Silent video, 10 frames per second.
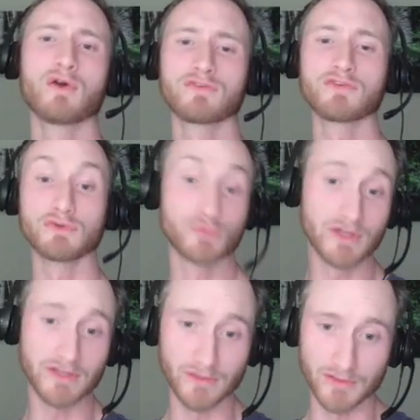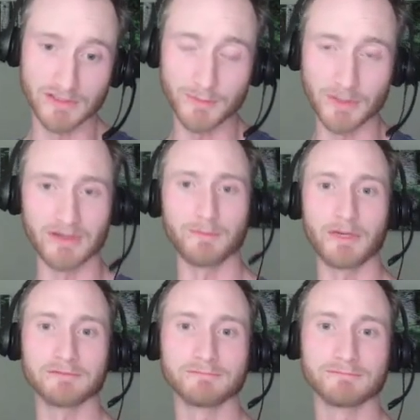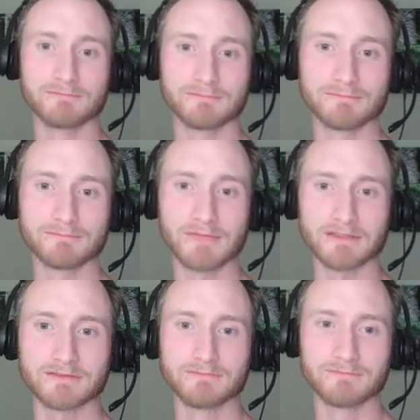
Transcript: or if it was really the Holy Spirit in me. It's